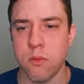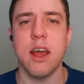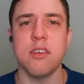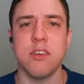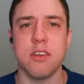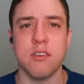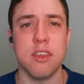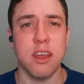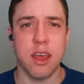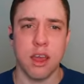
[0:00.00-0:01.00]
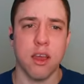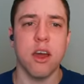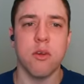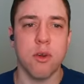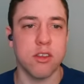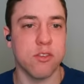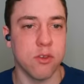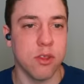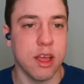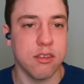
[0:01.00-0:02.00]
As you can see there, it kind of rushed
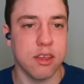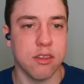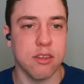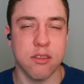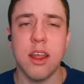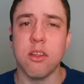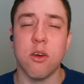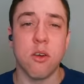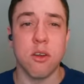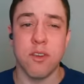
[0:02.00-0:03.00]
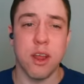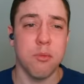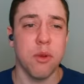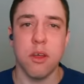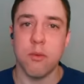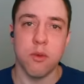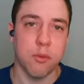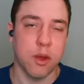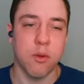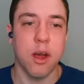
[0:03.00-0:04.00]
through that sentence. Any longer of a number, it would have
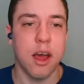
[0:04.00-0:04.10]
been quite